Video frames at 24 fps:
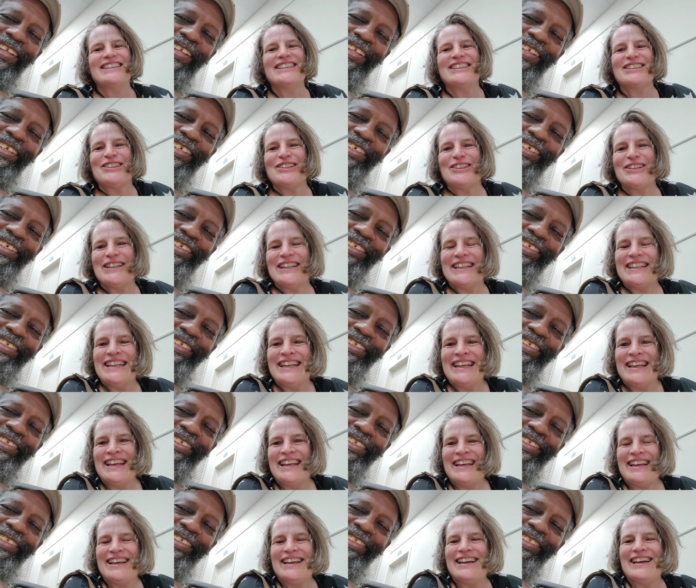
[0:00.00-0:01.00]
Speaker 1: Aletta Skern.
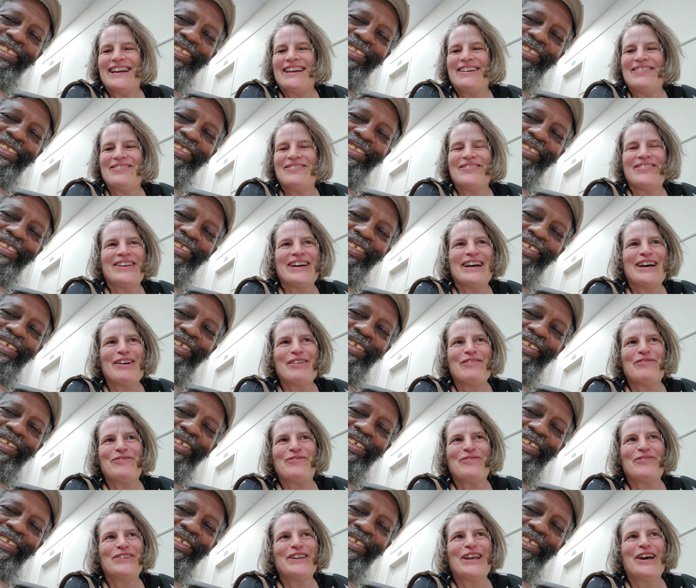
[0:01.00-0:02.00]
Um,
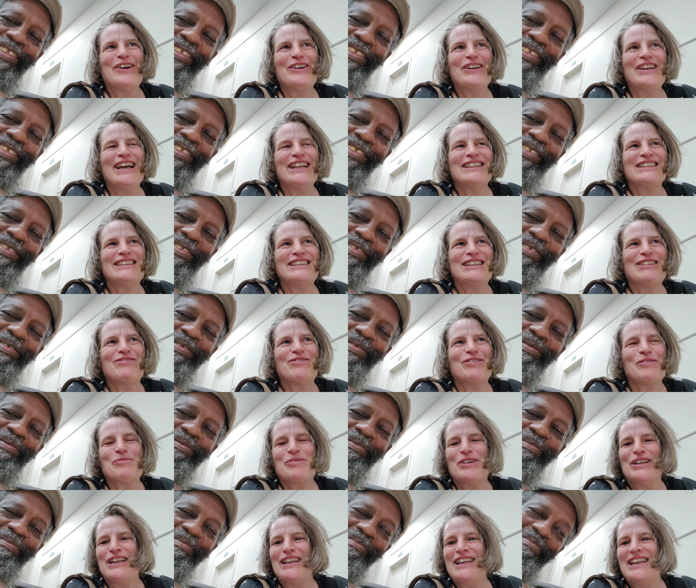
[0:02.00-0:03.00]
I've known Anthony
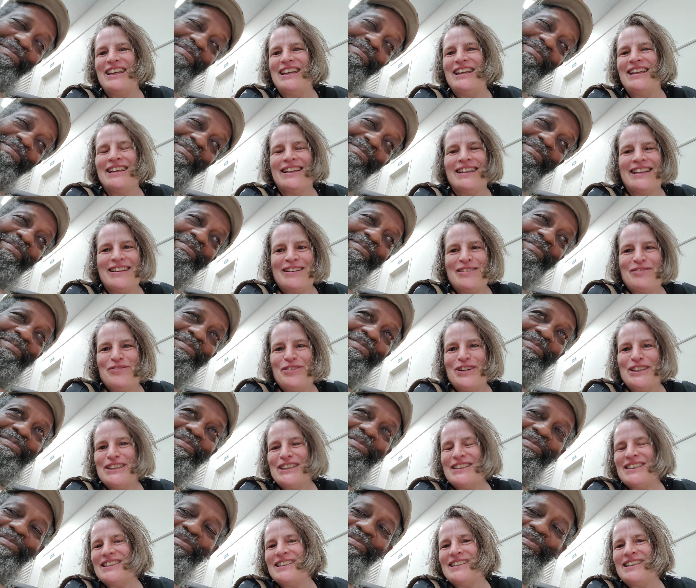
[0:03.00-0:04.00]
from when he
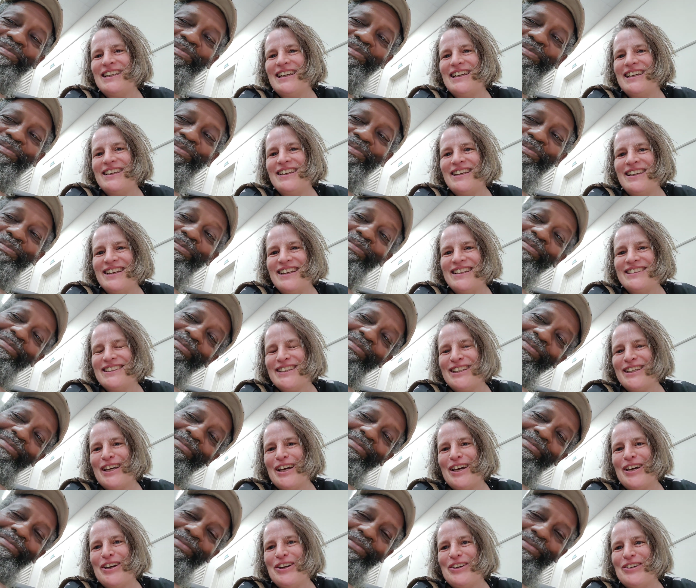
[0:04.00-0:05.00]
visited here years
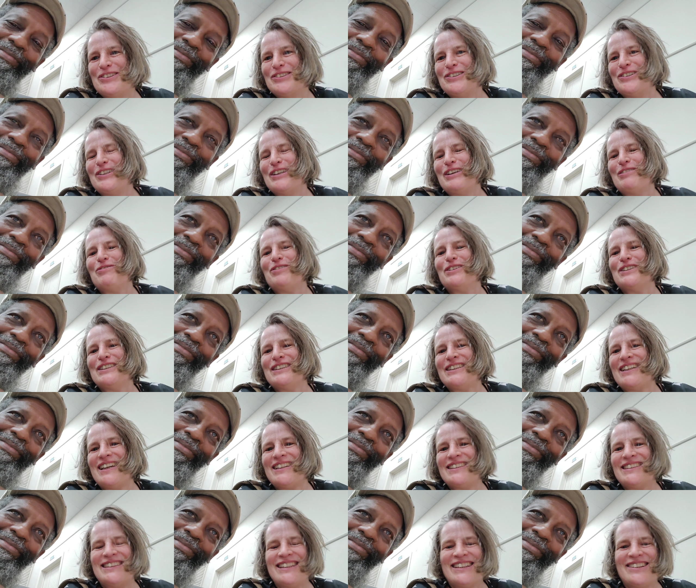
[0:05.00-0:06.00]
ago doing a
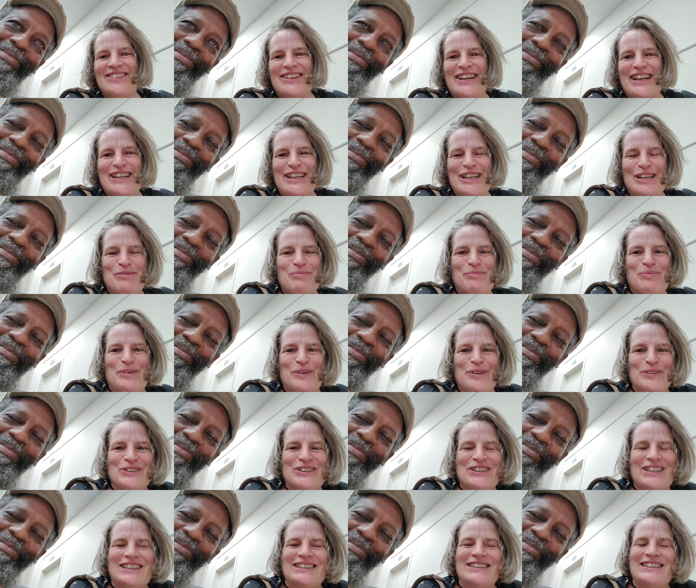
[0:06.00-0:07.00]
fantastic radio
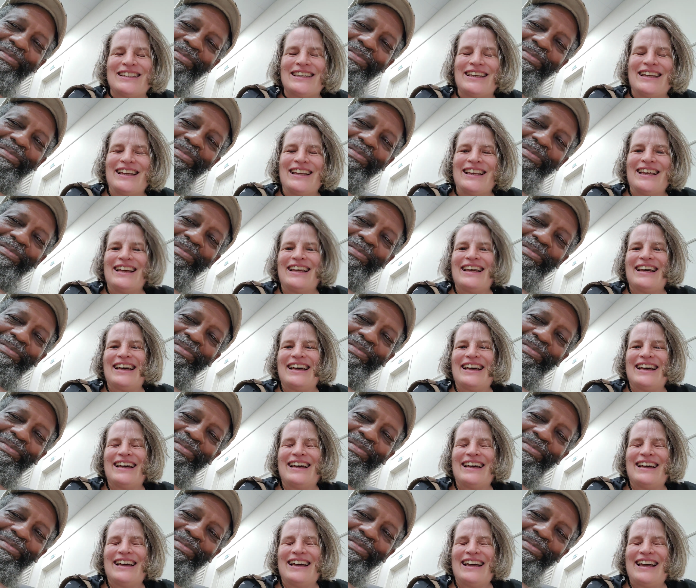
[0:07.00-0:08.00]
project.
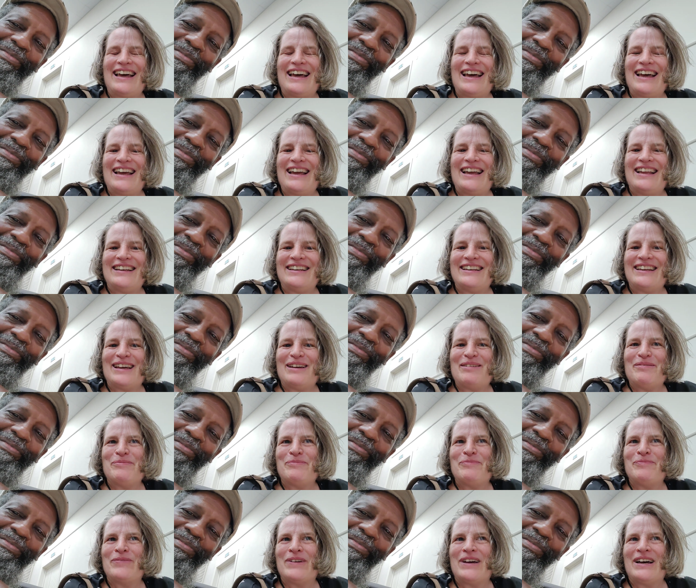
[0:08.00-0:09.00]
Uh, and
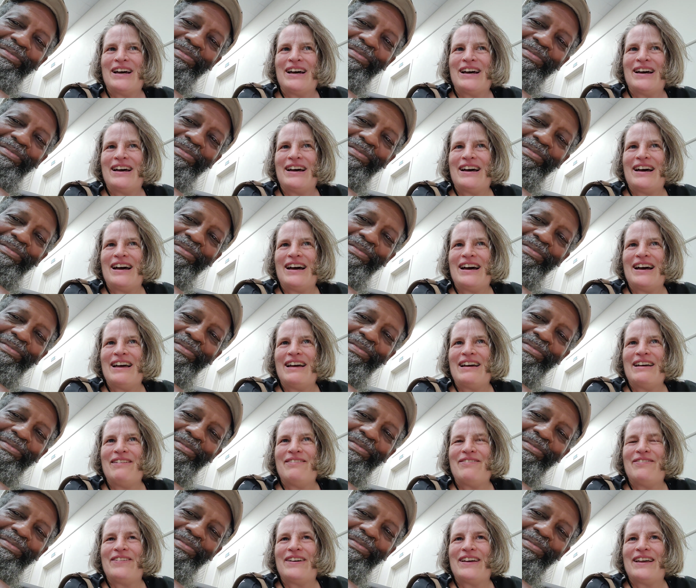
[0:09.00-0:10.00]
um, I,
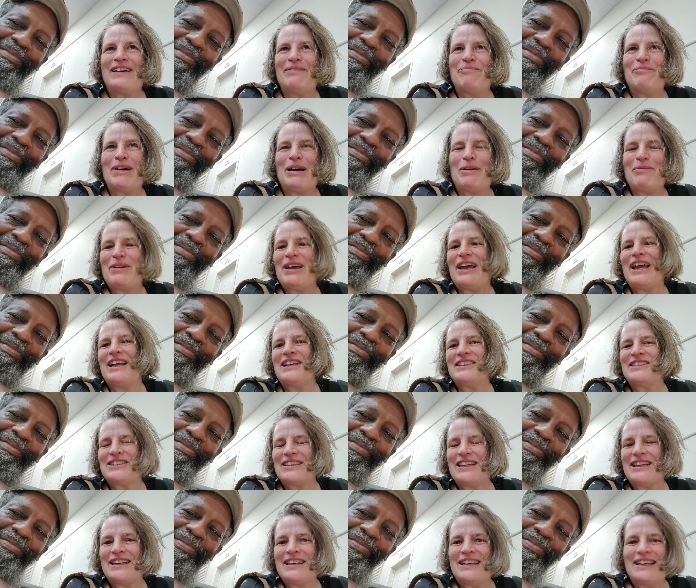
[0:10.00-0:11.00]
have um, I'm
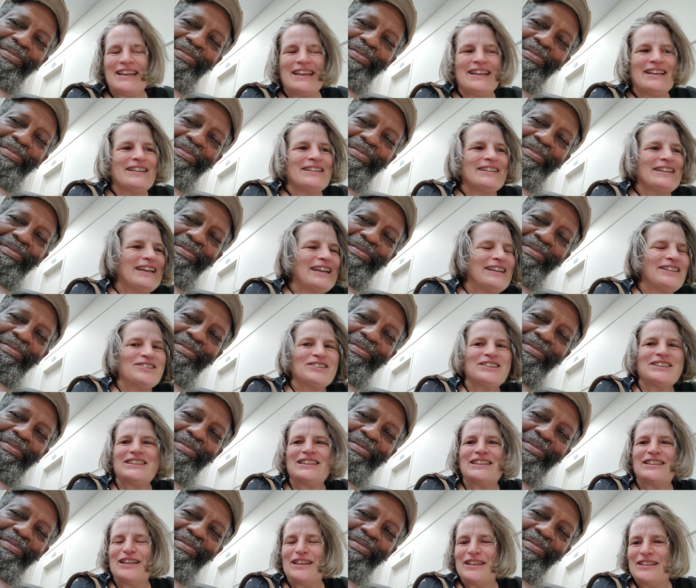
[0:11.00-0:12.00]
ex- in,
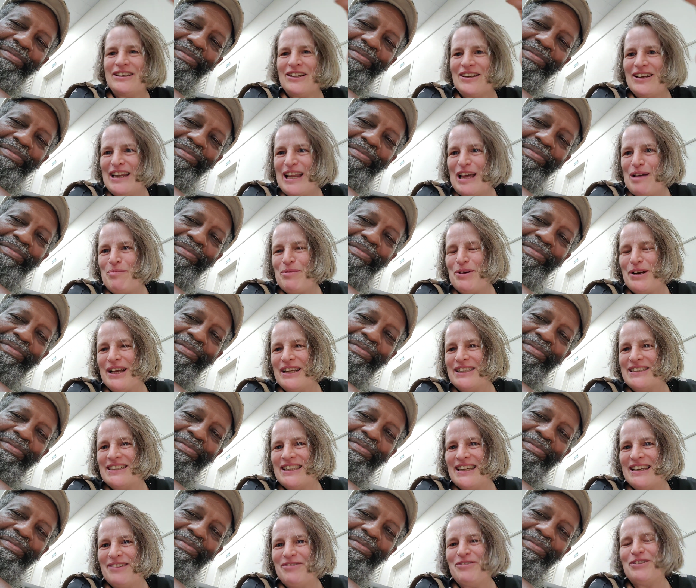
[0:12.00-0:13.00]
interested in
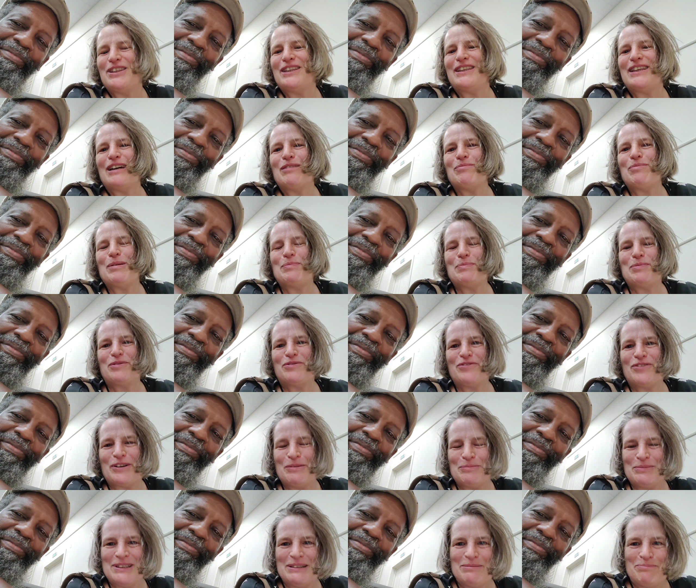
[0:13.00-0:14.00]
collaborating with young people
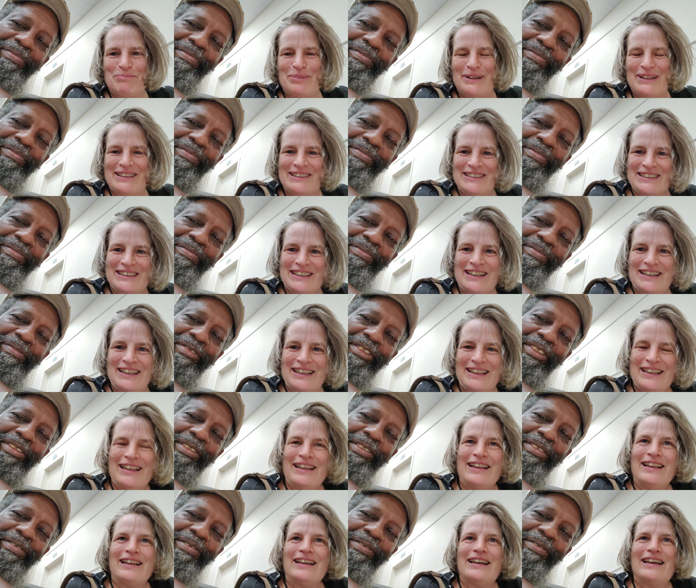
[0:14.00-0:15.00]
from Dimbaza.